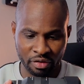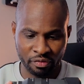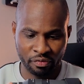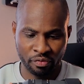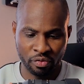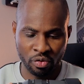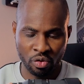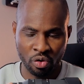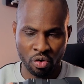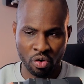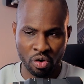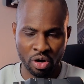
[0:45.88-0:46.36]

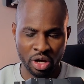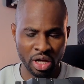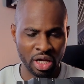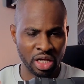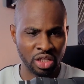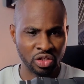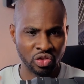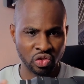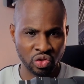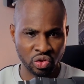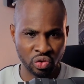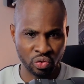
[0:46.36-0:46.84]
for
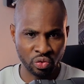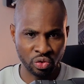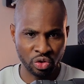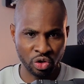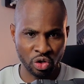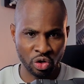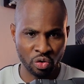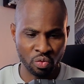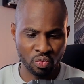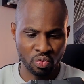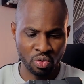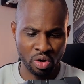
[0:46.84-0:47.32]
in
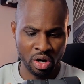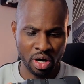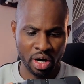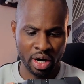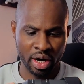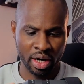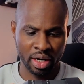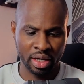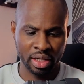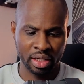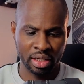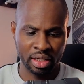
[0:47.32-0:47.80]
studio
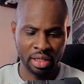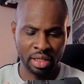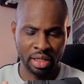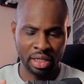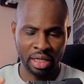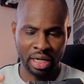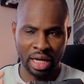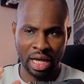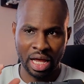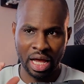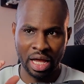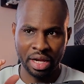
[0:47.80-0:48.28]
work,
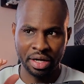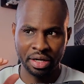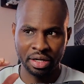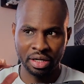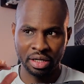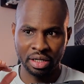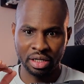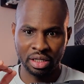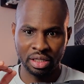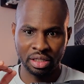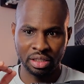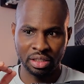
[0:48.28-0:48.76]
and
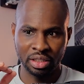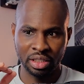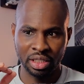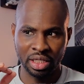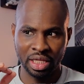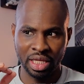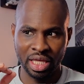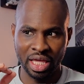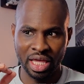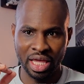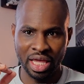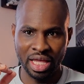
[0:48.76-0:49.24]

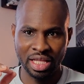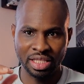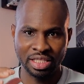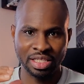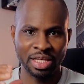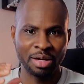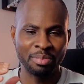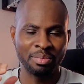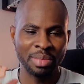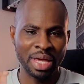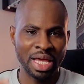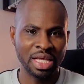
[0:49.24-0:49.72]
it's
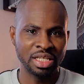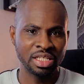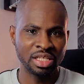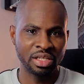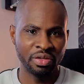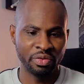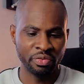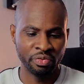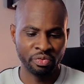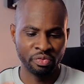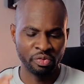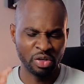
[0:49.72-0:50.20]

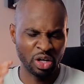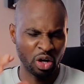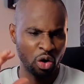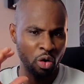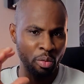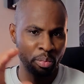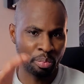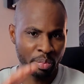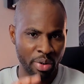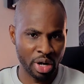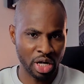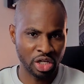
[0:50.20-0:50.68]
amazing the
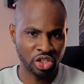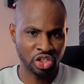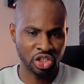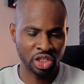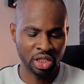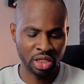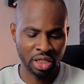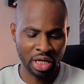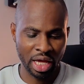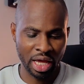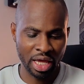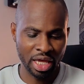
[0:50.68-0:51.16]

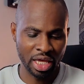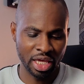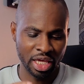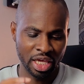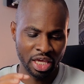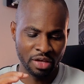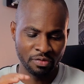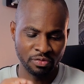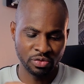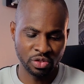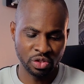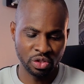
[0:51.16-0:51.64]
compression that it
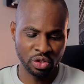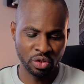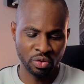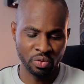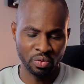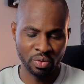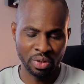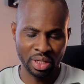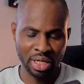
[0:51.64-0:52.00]
gives you.